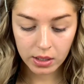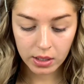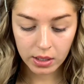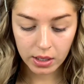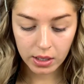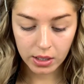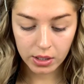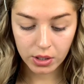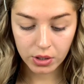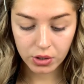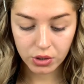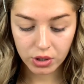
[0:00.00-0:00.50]

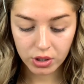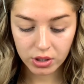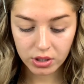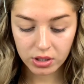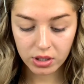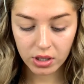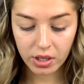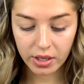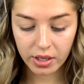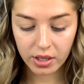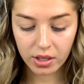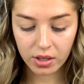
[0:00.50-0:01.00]
And I just
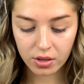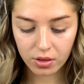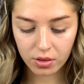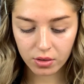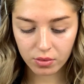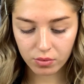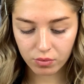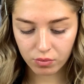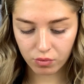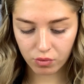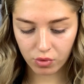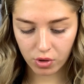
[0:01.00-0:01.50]
like
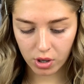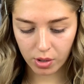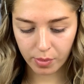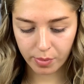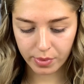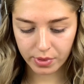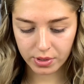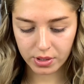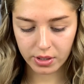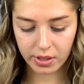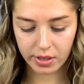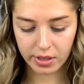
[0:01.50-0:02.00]
rub a
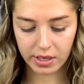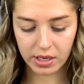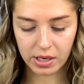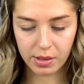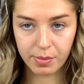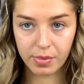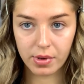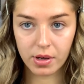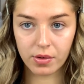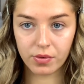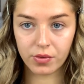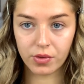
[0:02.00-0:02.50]
tiny bit
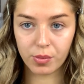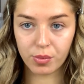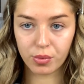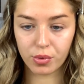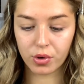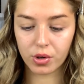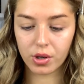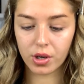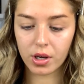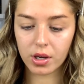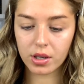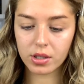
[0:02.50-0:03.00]
of the
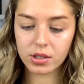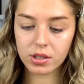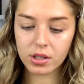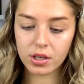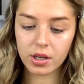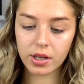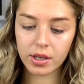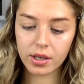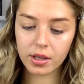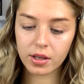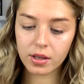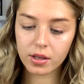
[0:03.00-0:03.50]
product like